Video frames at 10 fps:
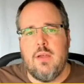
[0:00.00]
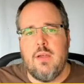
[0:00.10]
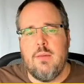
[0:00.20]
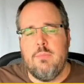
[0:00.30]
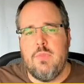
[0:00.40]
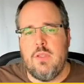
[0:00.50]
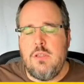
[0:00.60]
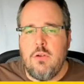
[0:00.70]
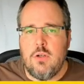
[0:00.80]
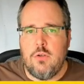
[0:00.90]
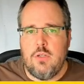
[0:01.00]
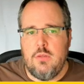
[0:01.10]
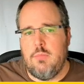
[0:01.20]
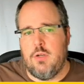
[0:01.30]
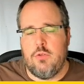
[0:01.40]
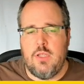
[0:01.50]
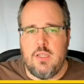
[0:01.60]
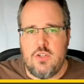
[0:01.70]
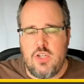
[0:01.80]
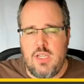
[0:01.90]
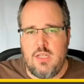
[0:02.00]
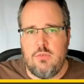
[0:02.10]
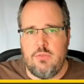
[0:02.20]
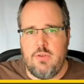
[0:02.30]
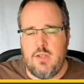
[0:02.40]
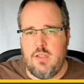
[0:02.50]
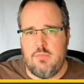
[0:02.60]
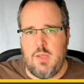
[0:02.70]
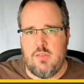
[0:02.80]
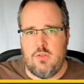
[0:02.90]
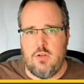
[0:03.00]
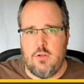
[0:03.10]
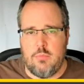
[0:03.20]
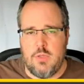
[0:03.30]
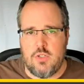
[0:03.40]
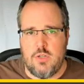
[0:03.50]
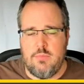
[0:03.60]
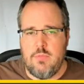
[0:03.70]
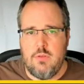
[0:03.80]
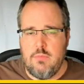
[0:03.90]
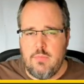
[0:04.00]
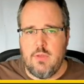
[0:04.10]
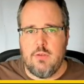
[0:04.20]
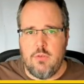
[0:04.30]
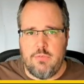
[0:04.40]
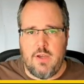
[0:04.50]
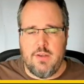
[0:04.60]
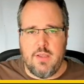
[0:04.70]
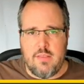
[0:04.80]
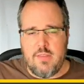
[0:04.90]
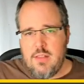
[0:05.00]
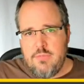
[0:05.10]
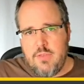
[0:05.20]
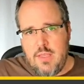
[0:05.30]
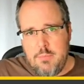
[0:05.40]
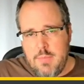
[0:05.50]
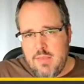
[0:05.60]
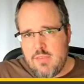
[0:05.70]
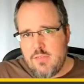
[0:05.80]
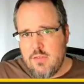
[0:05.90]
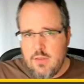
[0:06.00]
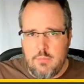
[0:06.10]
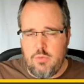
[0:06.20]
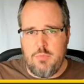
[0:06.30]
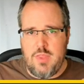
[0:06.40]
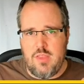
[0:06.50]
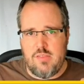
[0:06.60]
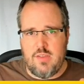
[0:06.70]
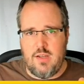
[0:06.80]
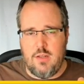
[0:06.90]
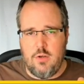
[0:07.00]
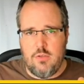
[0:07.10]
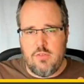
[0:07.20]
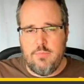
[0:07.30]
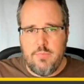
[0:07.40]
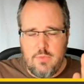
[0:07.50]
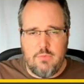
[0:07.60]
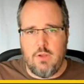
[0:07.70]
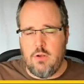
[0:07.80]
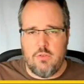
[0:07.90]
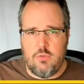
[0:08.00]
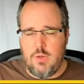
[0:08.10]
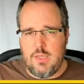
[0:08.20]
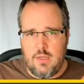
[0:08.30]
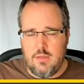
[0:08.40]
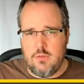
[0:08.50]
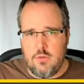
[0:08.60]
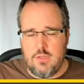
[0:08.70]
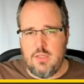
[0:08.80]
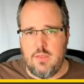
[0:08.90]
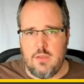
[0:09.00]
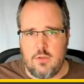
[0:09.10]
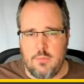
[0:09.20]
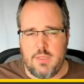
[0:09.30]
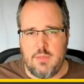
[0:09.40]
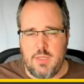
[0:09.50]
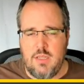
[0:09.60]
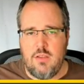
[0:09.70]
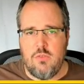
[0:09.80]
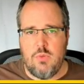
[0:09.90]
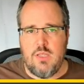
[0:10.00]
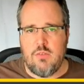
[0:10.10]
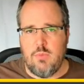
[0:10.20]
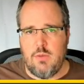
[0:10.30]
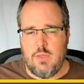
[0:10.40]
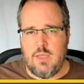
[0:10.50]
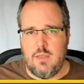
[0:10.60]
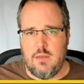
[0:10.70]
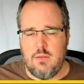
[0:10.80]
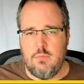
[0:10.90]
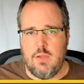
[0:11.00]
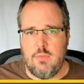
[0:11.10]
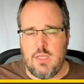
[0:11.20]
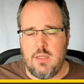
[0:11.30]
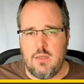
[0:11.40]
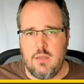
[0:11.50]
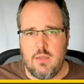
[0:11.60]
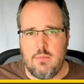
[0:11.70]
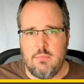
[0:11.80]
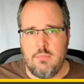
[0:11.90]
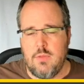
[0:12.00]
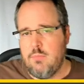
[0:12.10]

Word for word: um, the new alerting, alerting in G in Grafana is based on Alert Bridger. Grafana itself emits Prometheus style alerts. We are also writing currently the compatibility suites where we can where we can um,